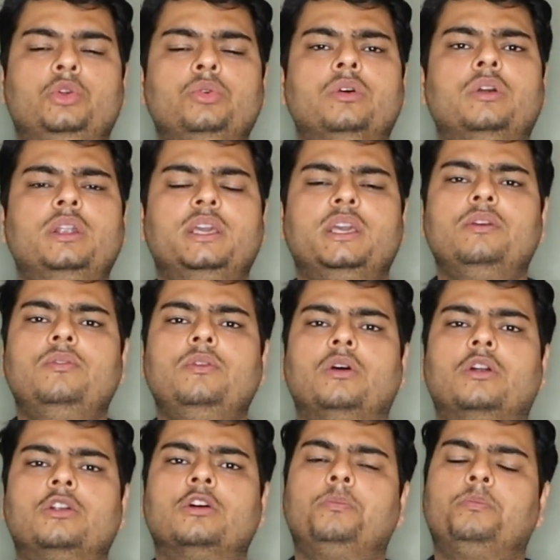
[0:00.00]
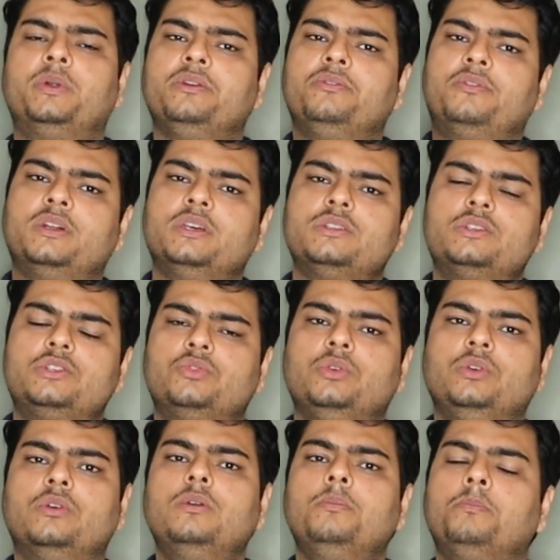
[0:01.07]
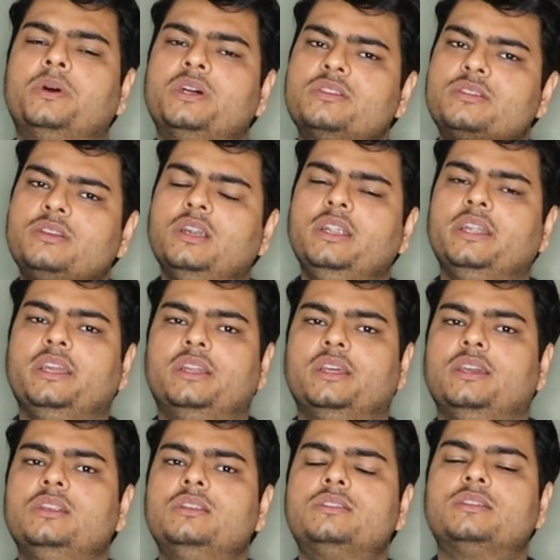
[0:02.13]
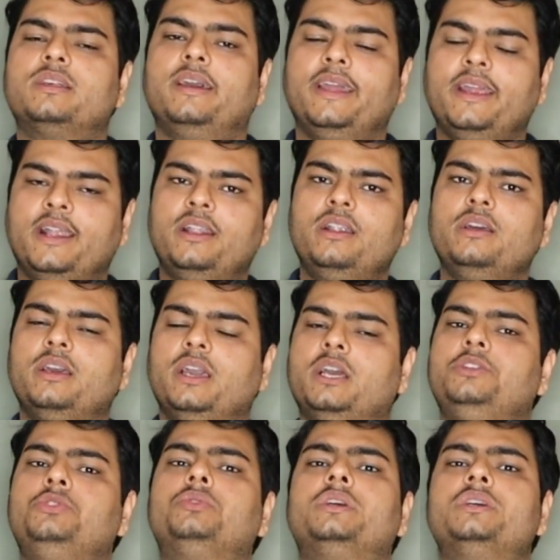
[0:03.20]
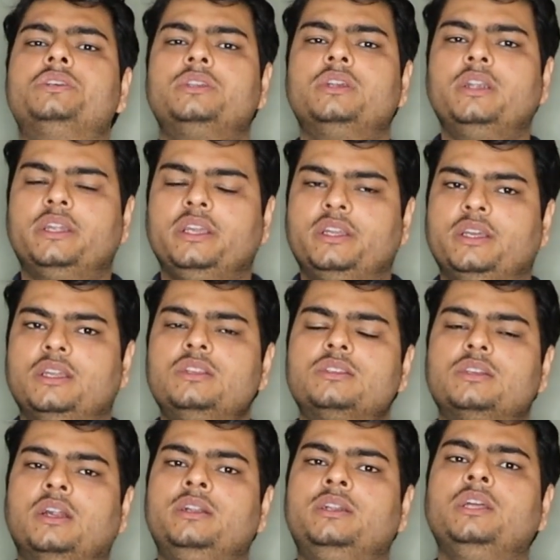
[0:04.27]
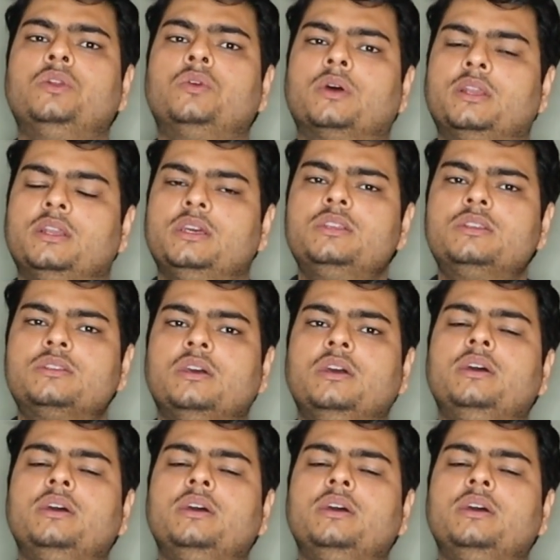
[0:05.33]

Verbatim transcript: do not give lot of preference to your personal details and educational details until or unless